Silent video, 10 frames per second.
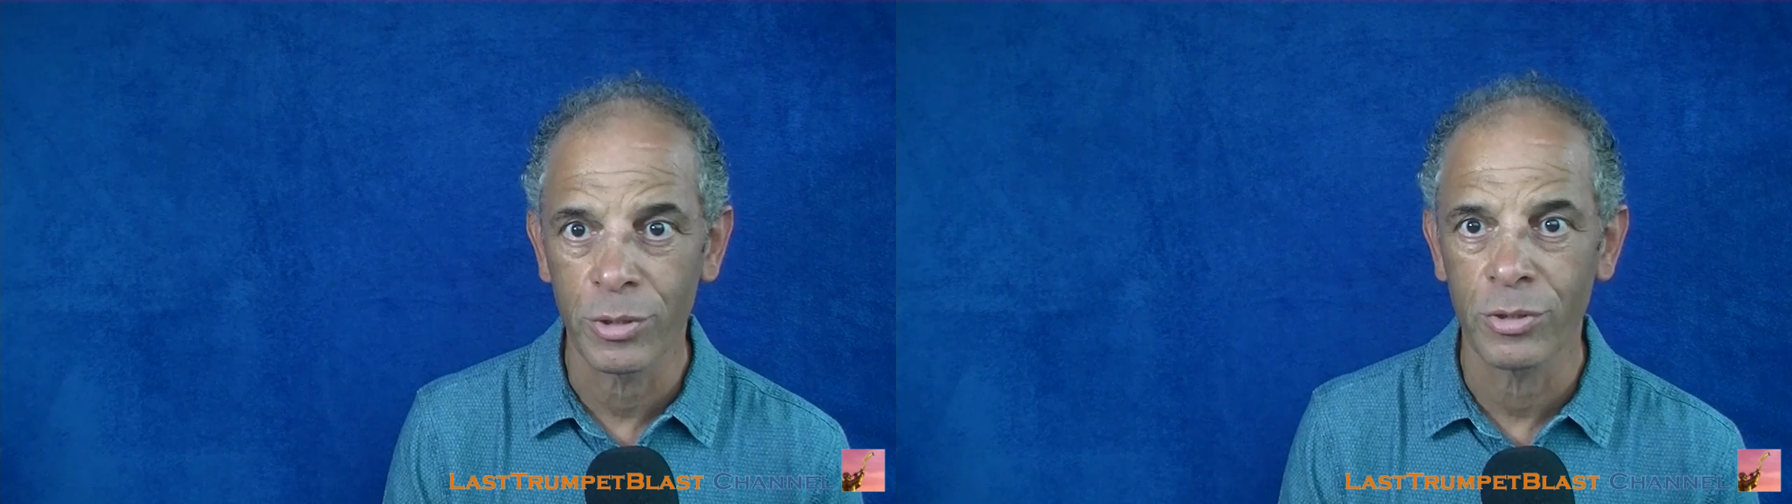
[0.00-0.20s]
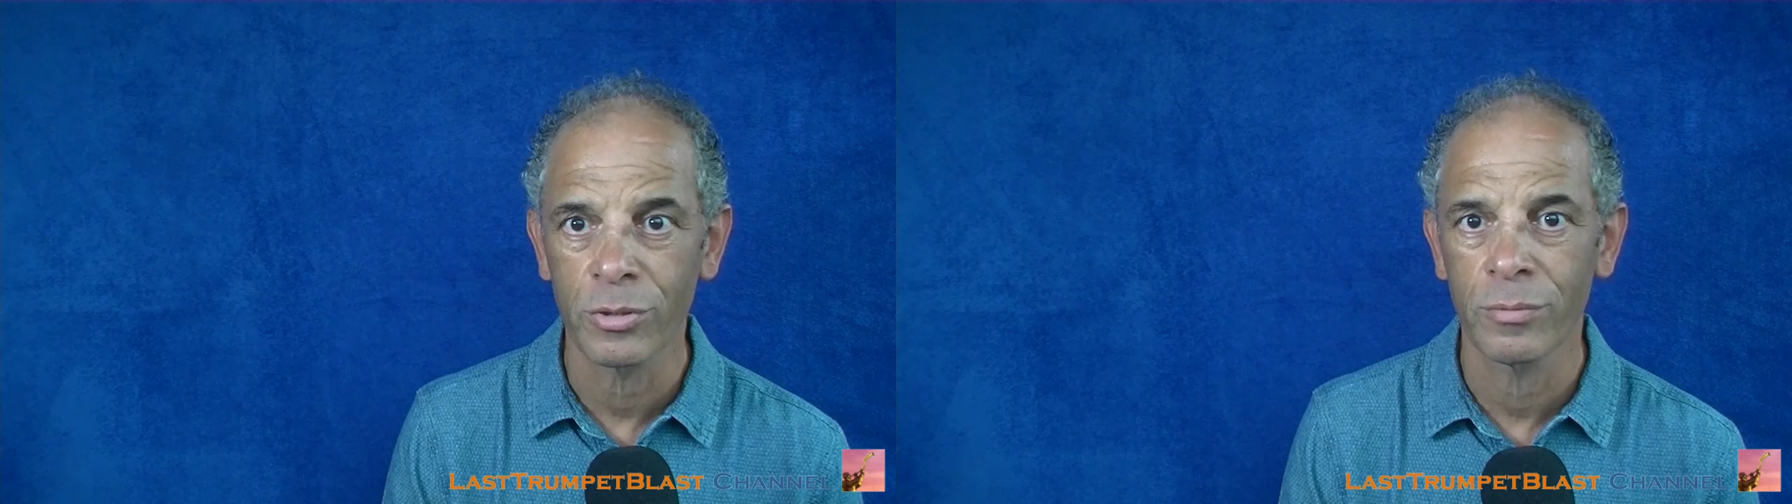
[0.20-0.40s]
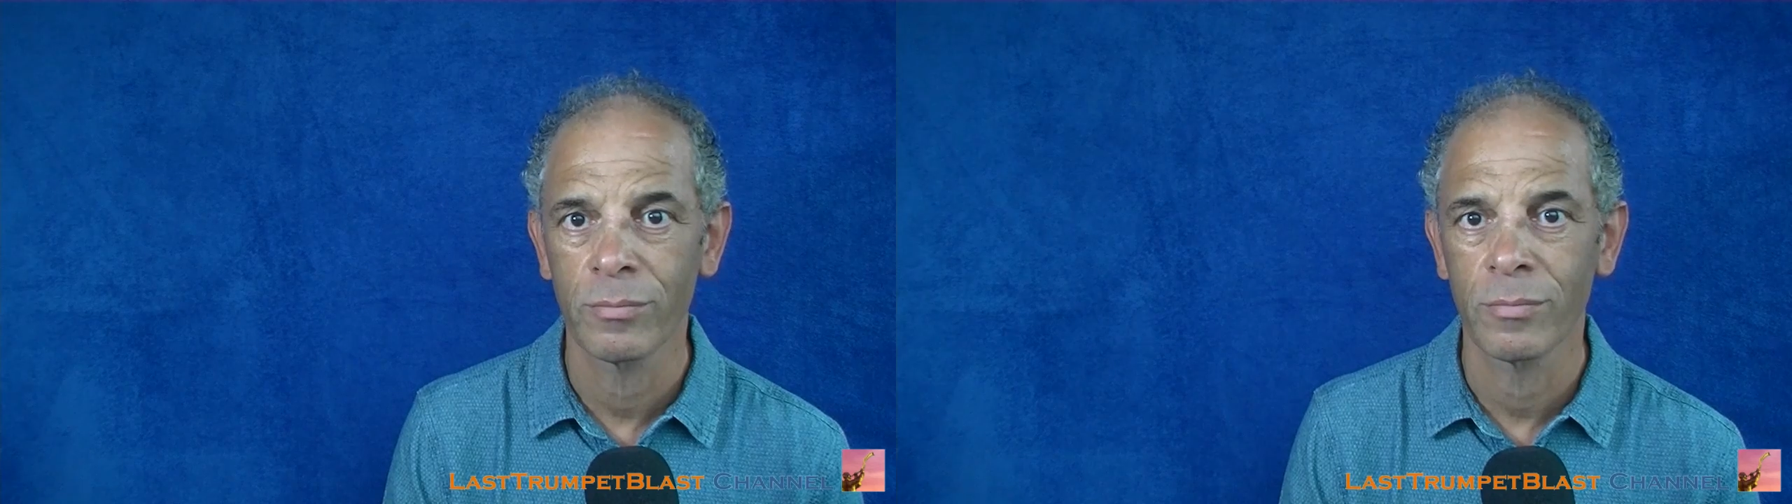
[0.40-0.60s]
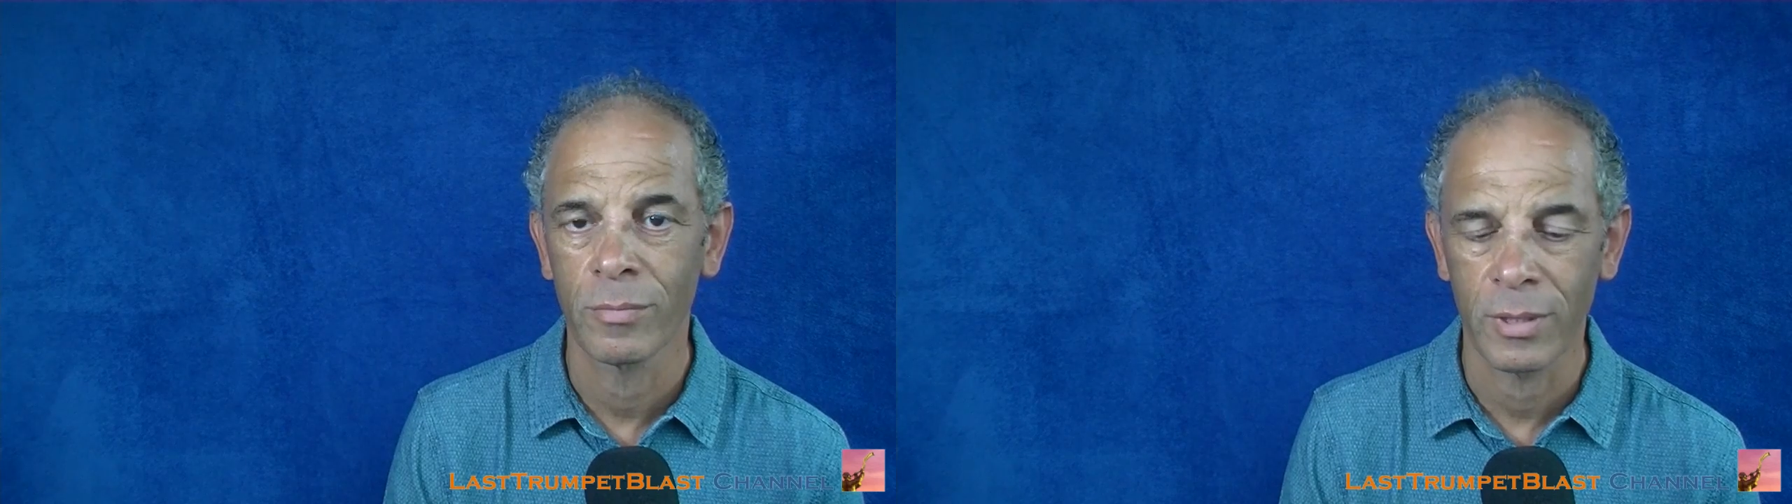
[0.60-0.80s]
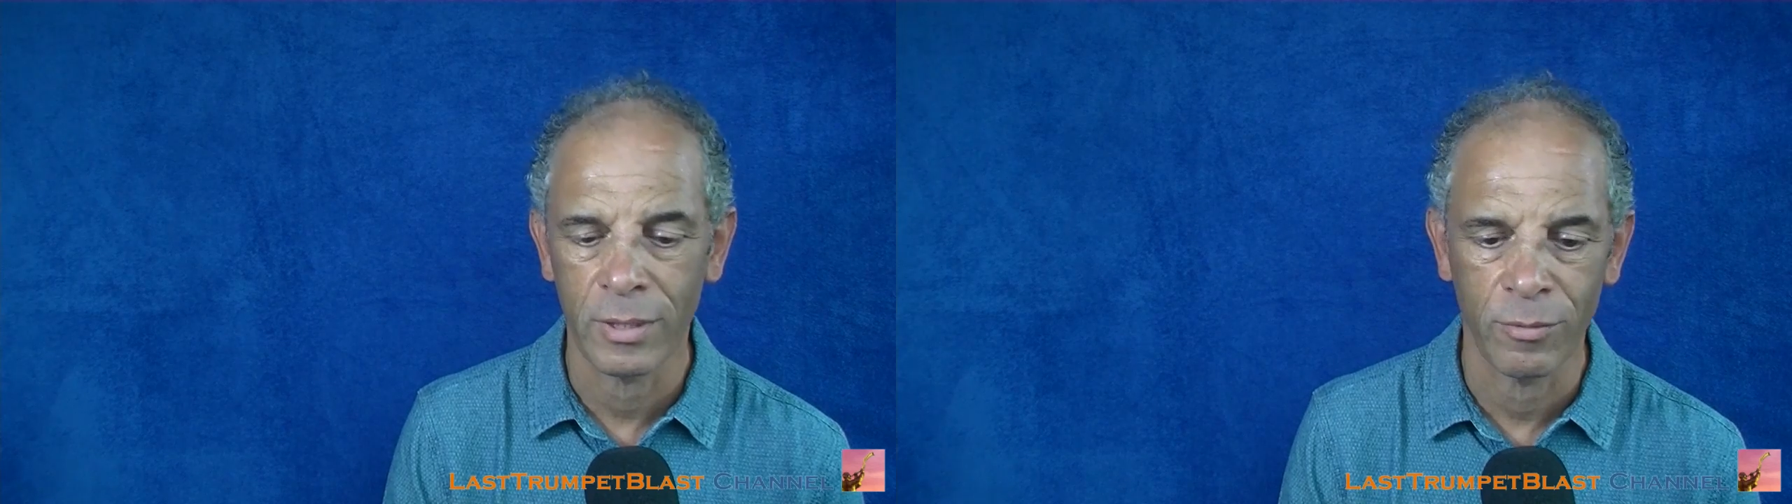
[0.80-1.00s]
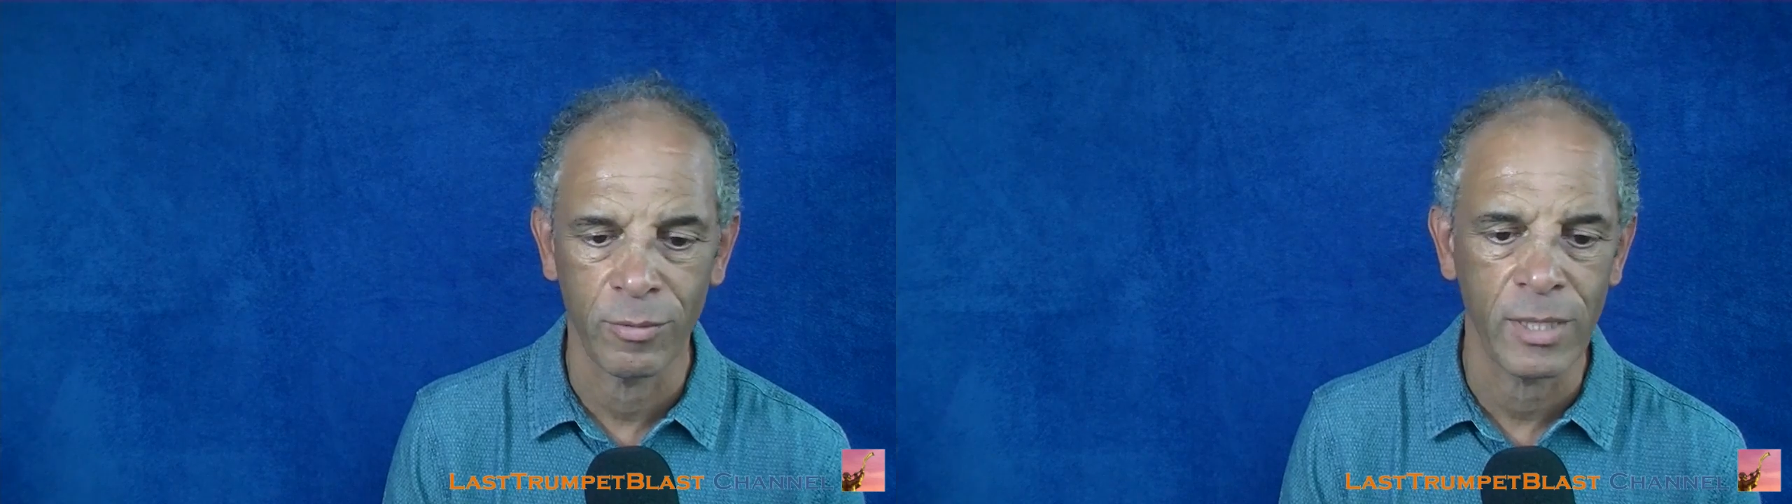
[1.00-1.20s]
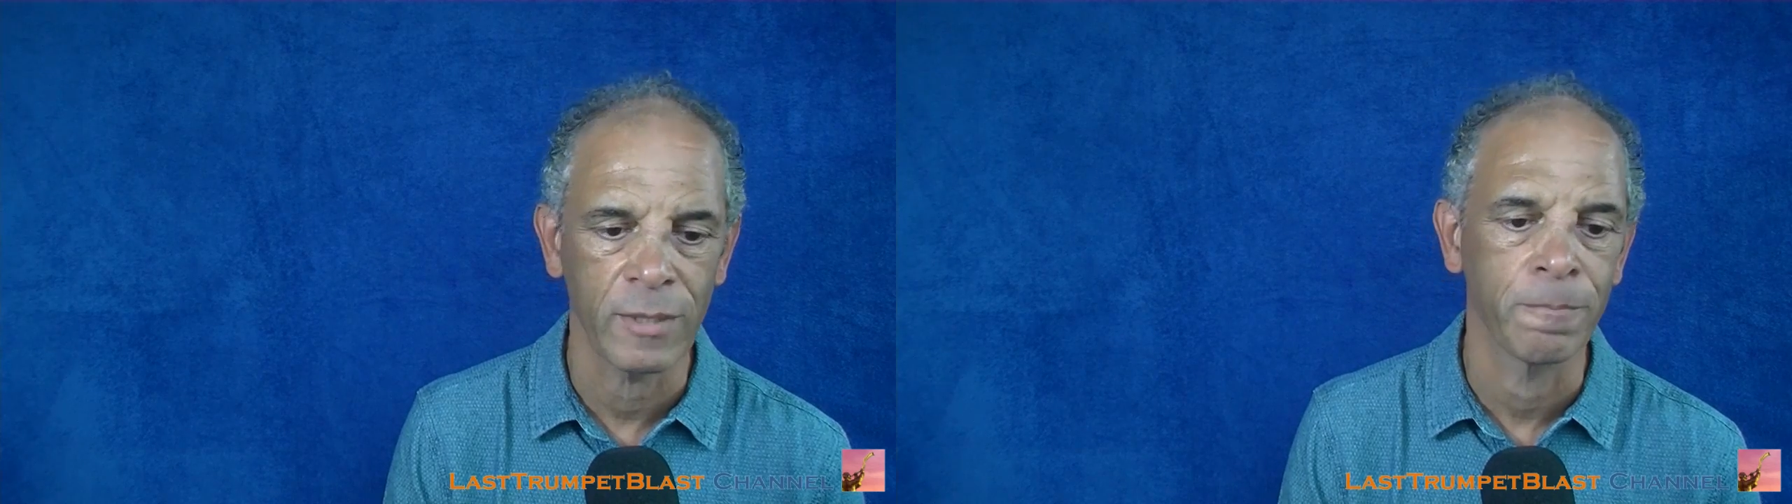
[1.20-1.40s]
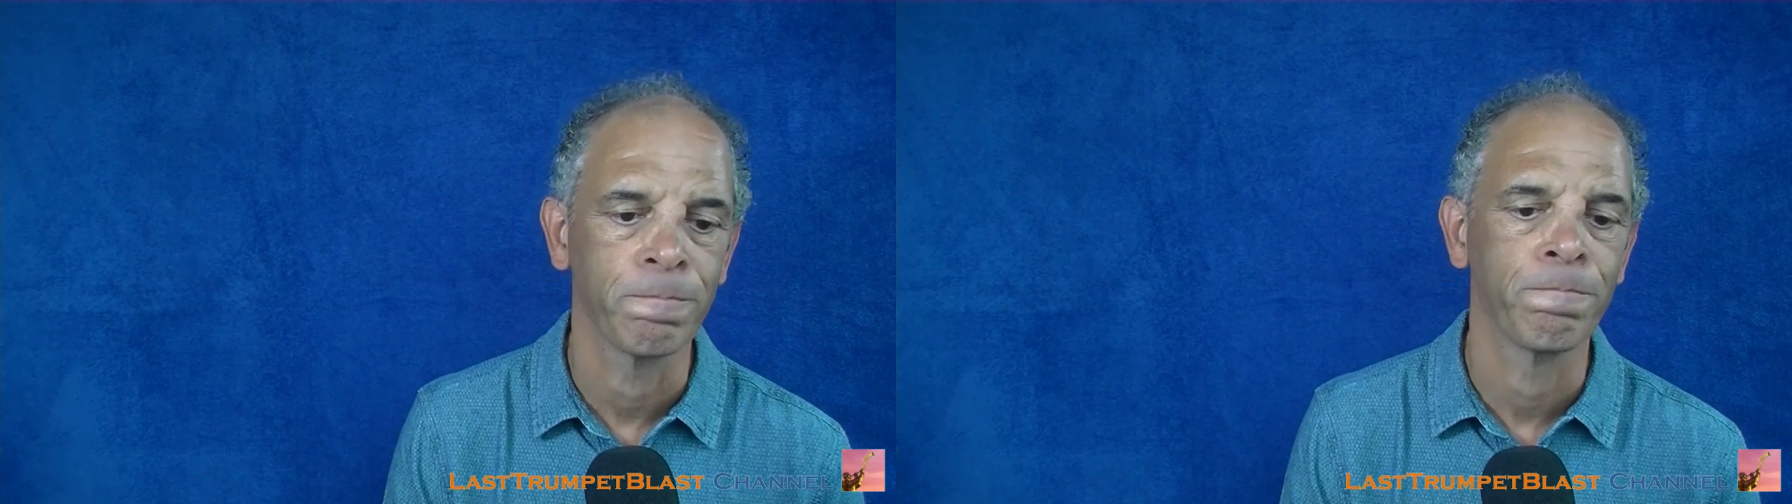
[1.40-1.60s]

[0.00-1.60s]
us in vain.